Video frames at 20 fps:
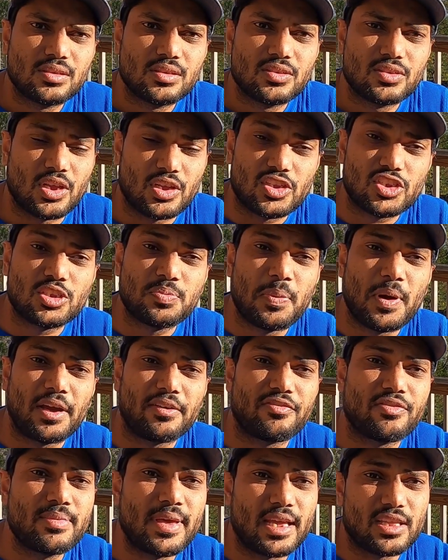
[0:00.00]
So just
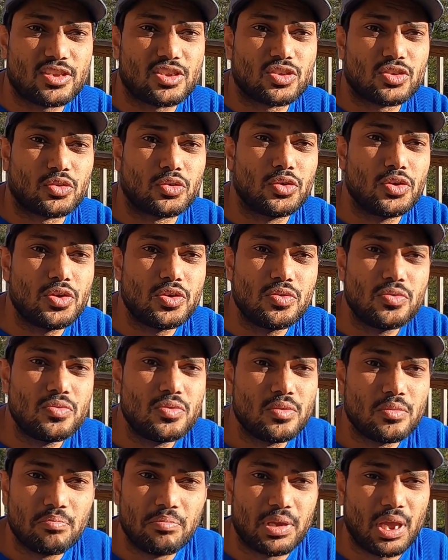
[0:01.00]
apart from that screw
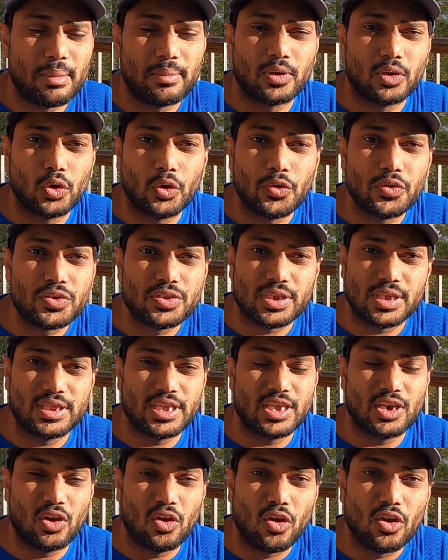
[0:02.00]
becoming loose and
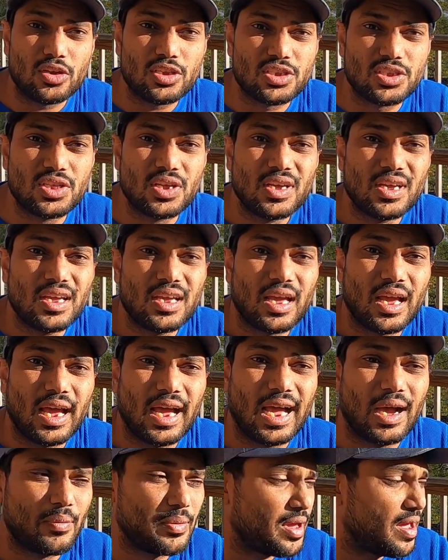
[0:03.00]
then lost,
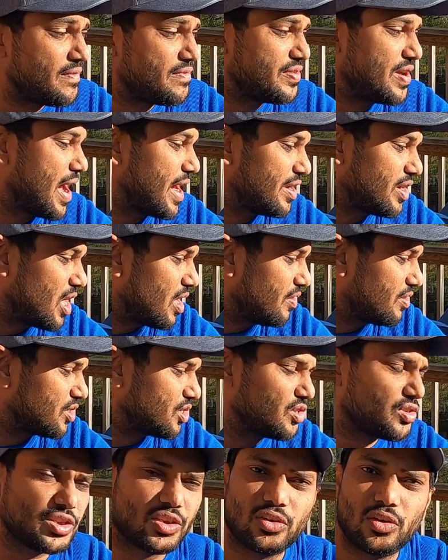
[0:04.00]
we have had no
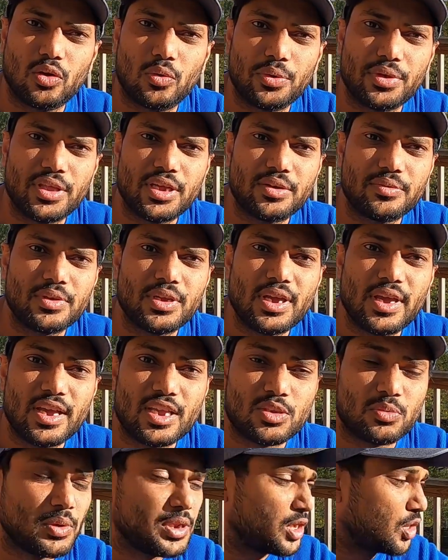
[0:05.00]
issues at all with it.
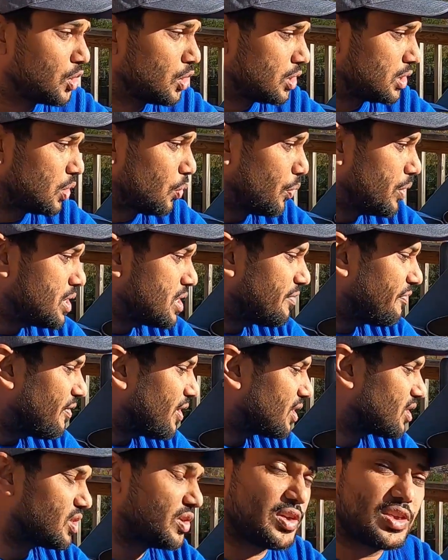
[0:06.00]
It's really good. The wind
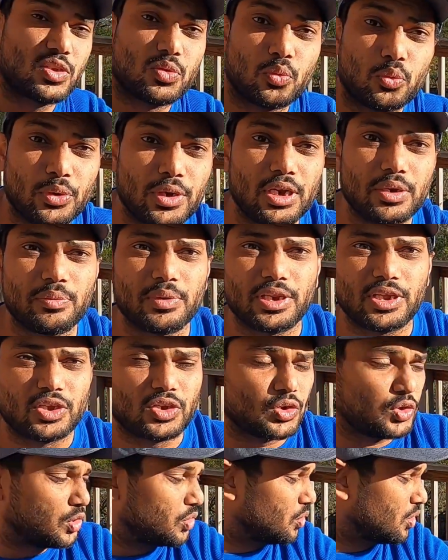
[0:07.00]
deflector is really
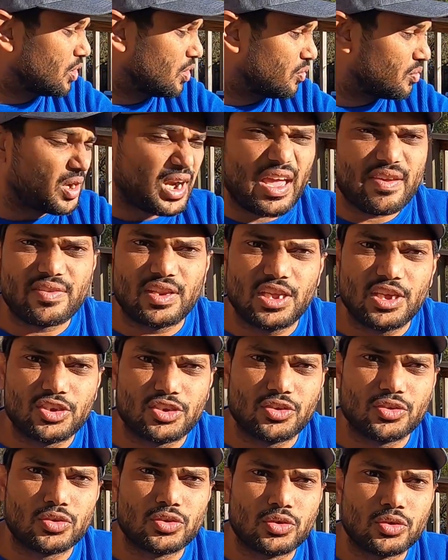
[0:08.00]
good. We don't have any
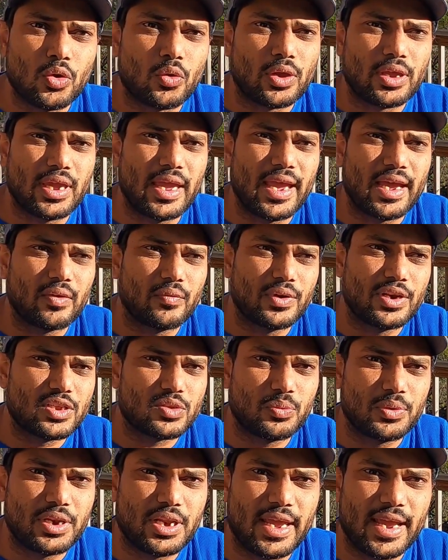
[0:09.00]
issues cooking out when
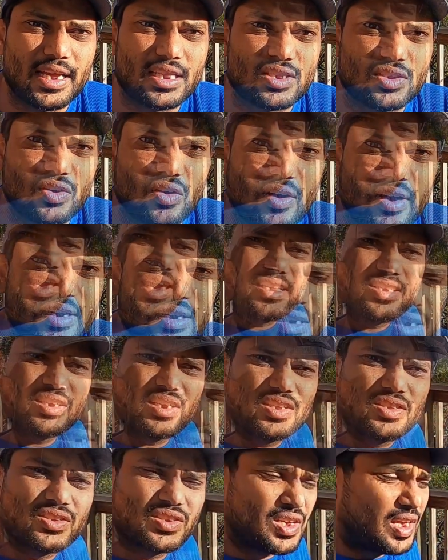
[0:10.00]
it's windy outside. As you
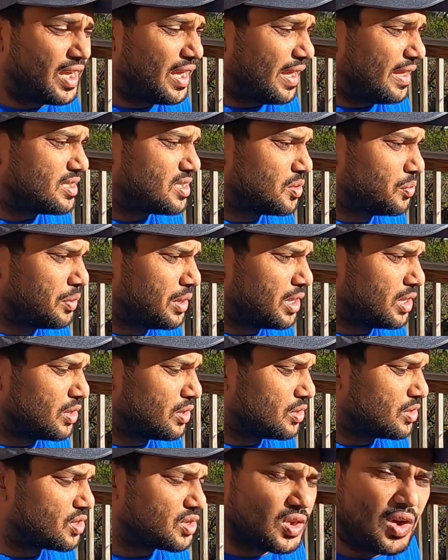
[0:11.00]
can see, it's a really
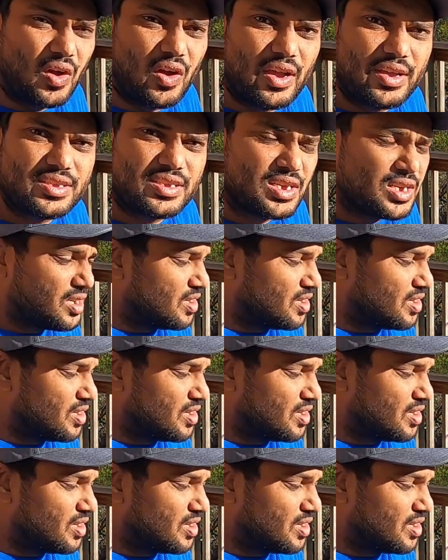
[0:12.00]
good size.